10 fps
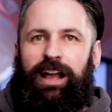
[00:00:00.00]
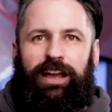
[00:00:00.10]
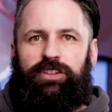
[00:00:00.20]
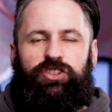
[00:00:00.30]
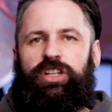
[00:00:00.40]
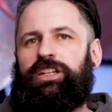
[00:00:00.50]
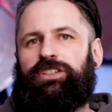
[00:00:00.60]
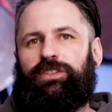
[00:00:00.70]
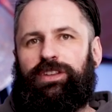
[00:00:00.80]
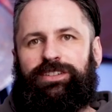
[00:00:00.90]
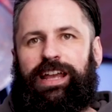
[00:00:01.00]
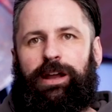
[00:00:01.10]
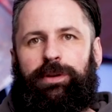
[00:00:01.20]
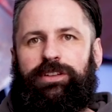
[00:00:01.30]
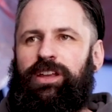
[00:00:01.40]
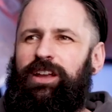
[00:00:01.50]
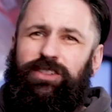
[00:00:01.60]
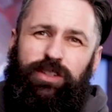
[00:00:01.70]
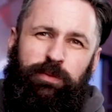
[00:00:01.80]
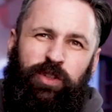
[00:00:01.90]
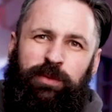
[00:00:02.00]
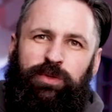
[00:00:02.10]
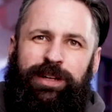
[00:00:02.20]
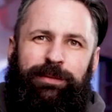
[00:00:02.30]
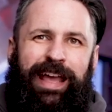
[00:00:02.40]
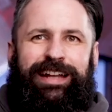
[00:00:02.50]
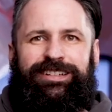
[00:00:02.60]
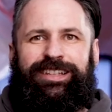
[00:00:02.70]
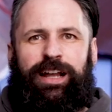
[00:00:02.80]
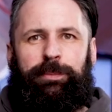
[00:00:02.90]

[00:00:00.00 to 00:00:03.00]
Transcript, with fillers: And the genius of this now is sometimes when I'm editing,